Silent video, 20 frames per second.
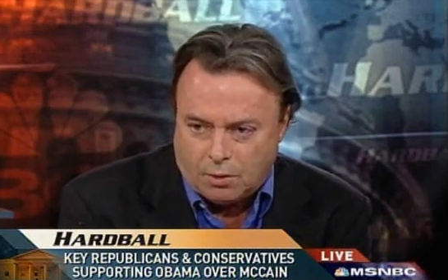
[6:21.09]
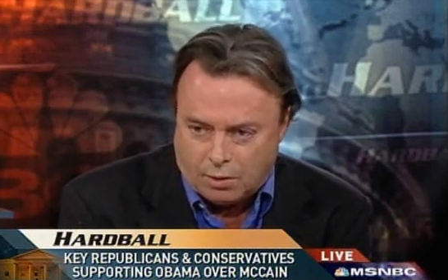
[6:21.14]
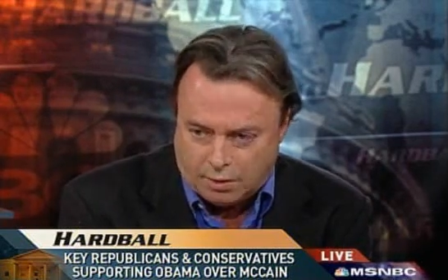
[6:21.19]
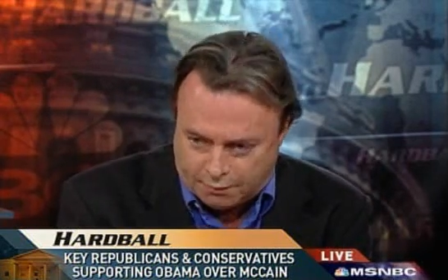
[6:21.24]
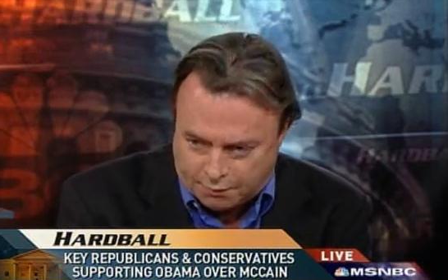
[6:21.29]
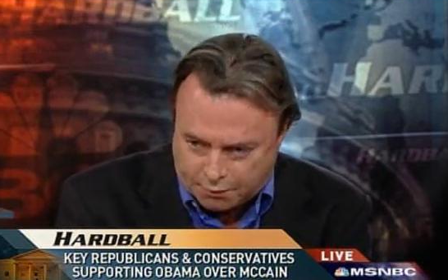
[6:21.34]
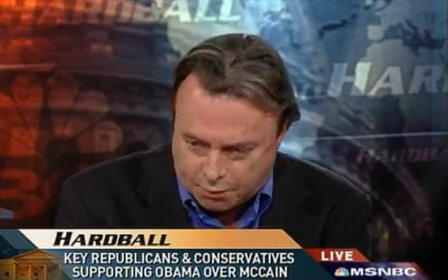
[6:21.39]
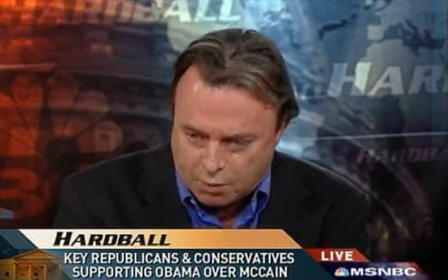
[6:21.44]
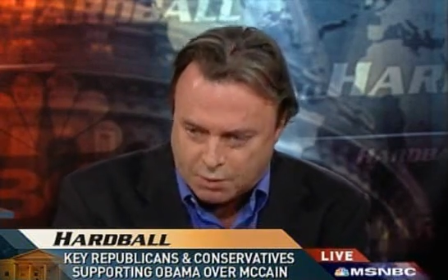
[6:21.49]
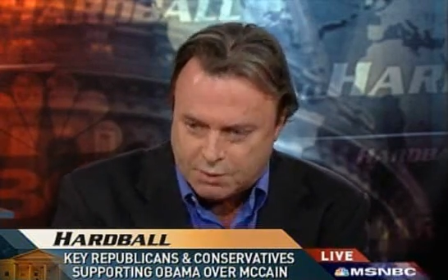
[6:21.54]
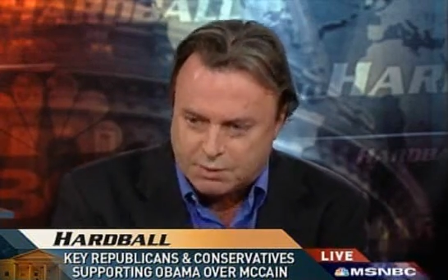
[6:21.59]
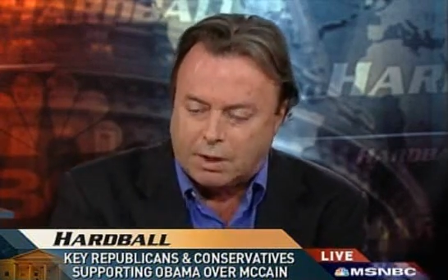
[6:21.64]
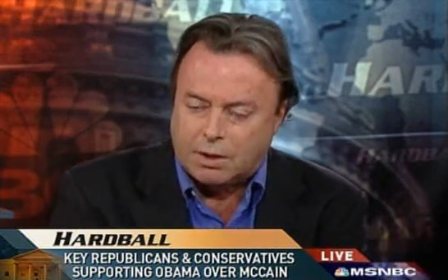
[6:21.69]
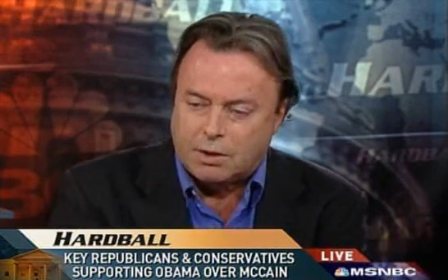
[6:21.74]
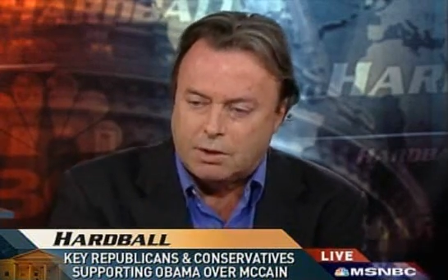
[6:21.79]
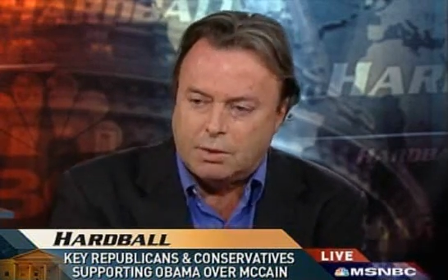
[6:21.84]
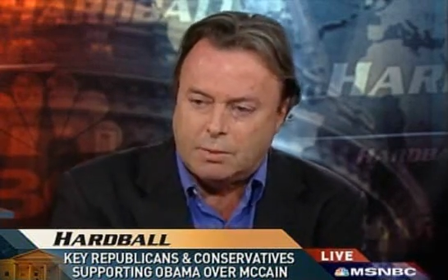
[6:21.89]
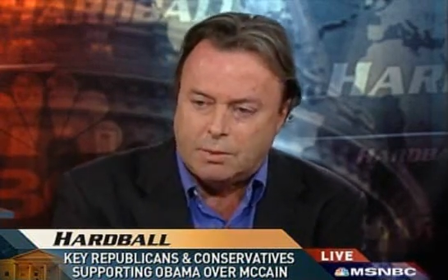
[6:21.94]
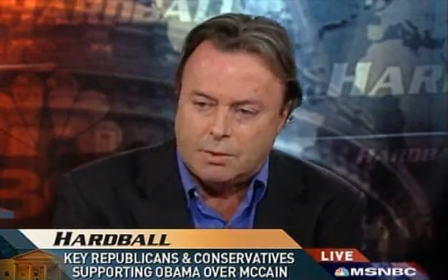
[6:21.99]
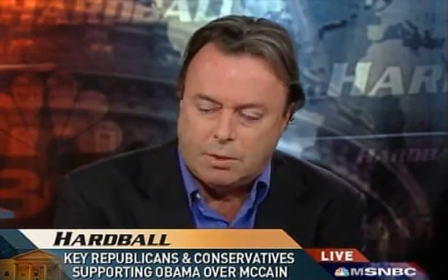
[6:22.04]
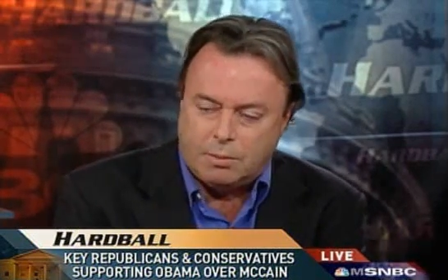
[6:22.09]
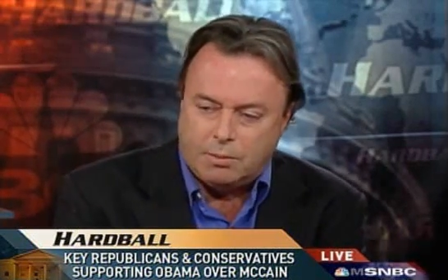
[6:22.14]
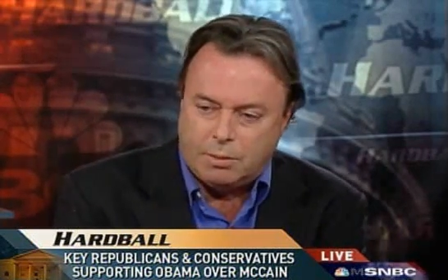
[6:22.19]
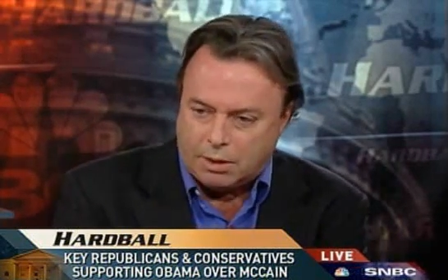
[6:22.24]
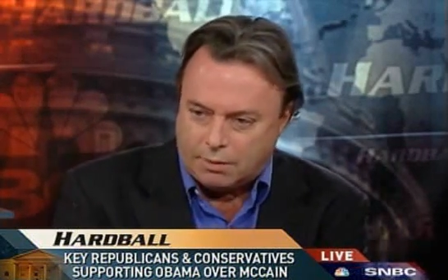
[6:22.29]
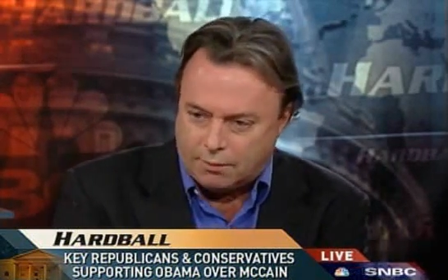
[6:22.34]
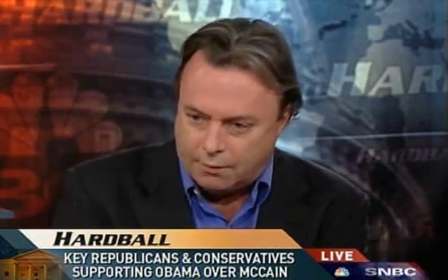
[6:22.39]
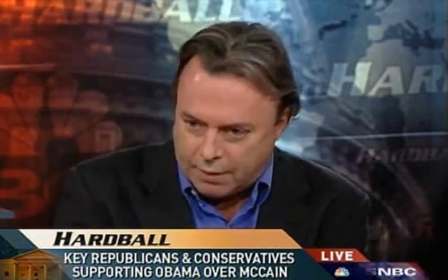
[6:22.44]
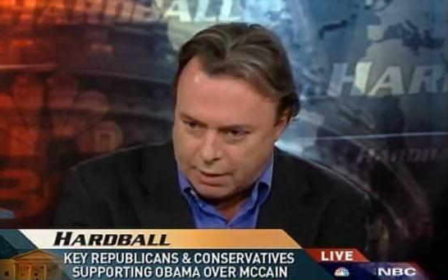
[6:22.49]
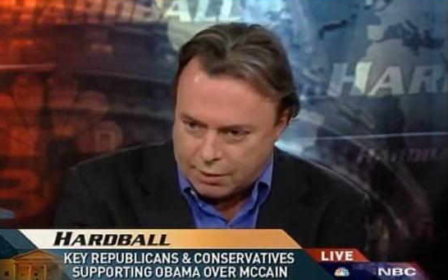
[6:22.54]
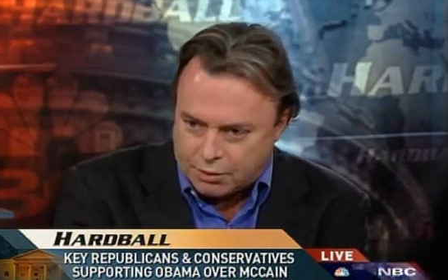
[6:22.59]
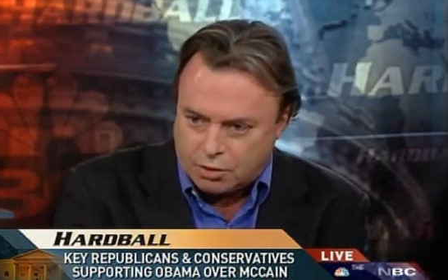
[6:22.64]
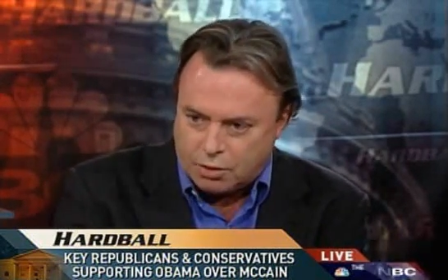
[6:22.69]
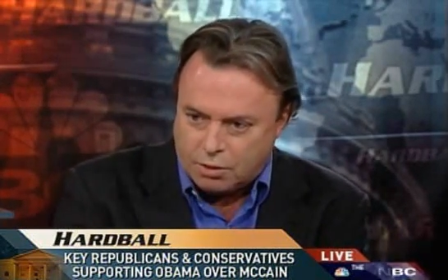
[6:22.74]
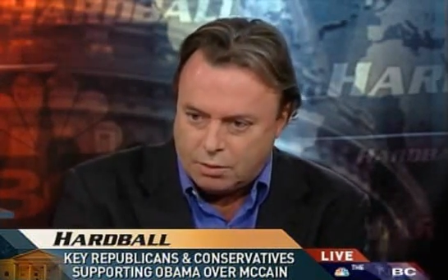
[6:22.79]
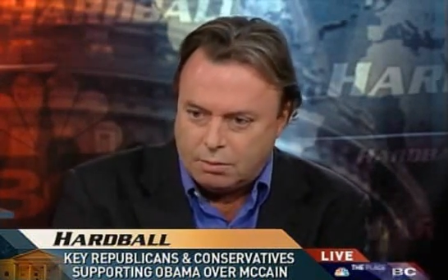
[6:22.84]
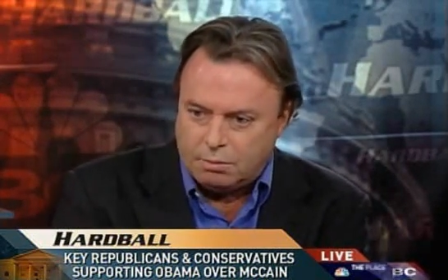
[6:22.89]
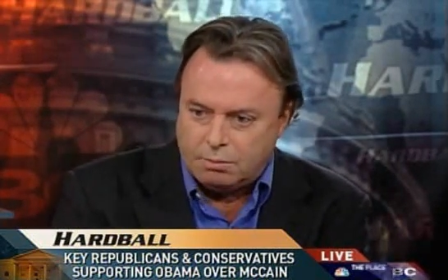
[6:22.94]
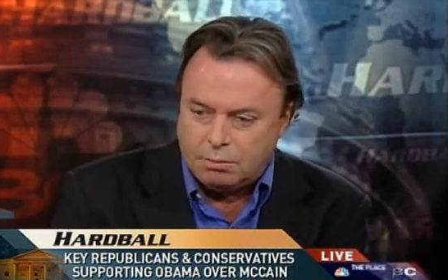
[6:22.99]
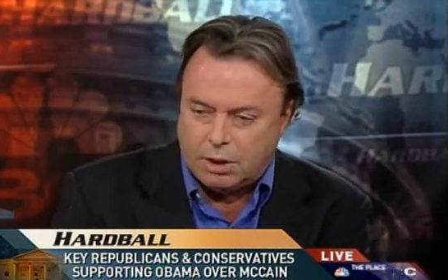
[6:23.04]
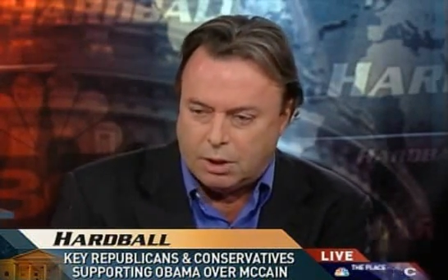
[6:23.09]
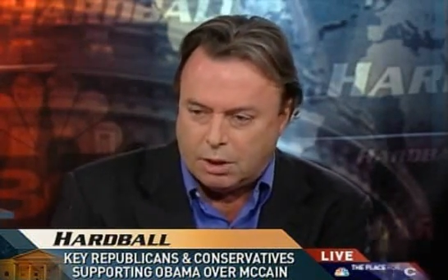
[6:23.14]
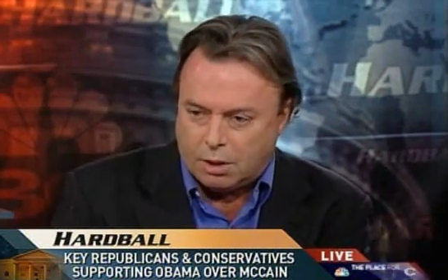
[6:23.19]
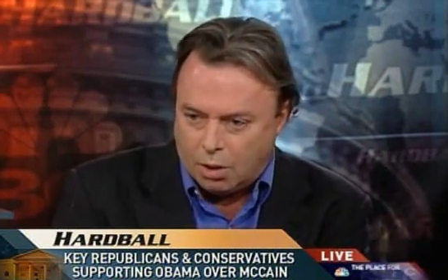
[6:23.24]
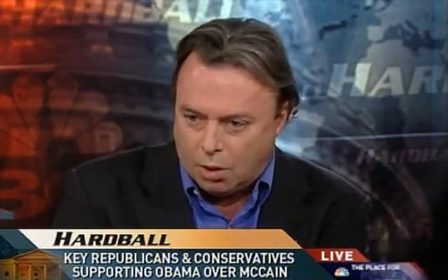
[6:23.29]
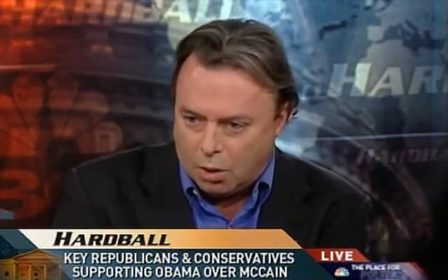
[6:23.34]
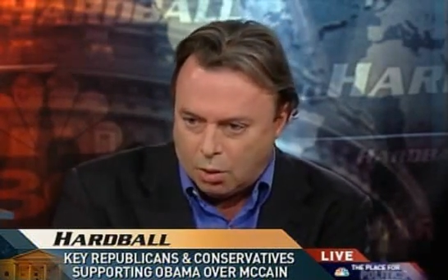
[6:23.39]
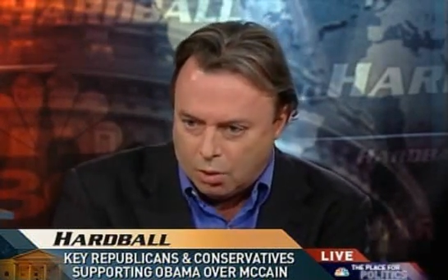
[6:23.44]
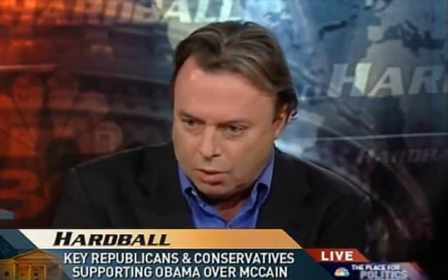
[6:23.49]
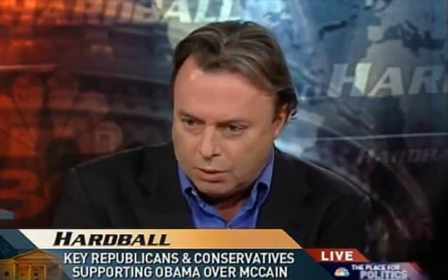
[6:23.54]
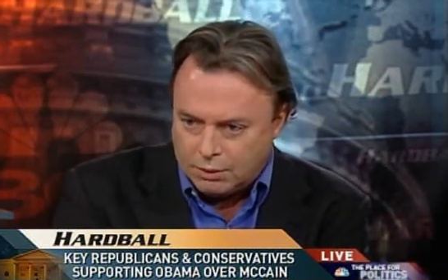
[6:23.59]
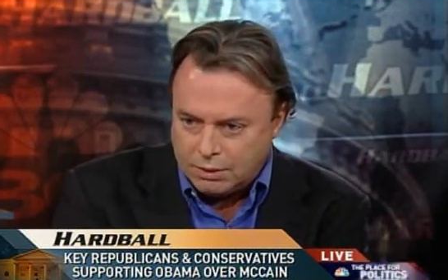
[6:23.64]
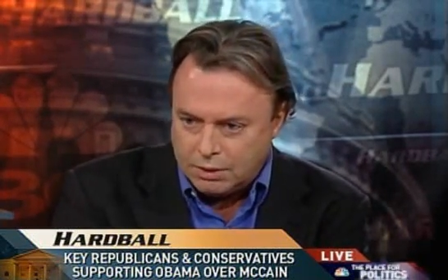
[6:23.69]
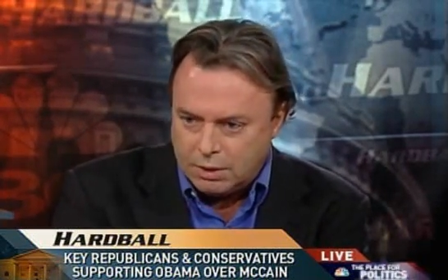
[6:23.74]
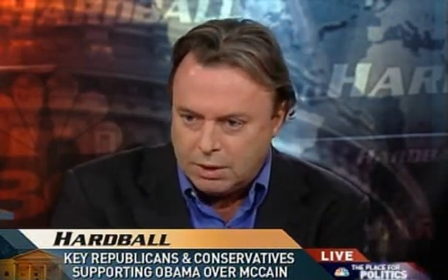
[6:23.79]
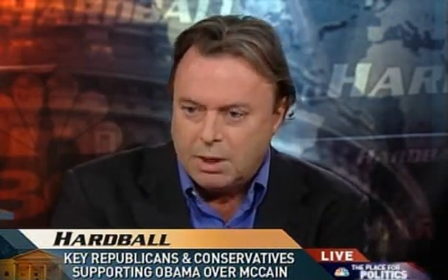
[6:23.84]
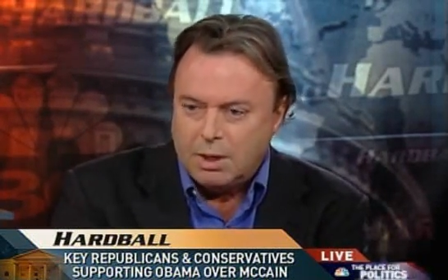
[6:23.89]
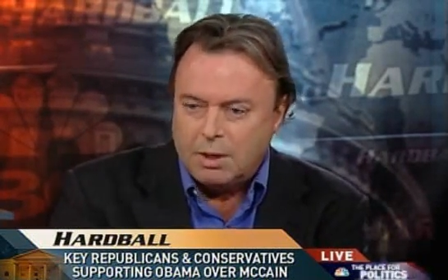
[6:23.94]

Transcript: or enforced actually, between being a veteran, being old,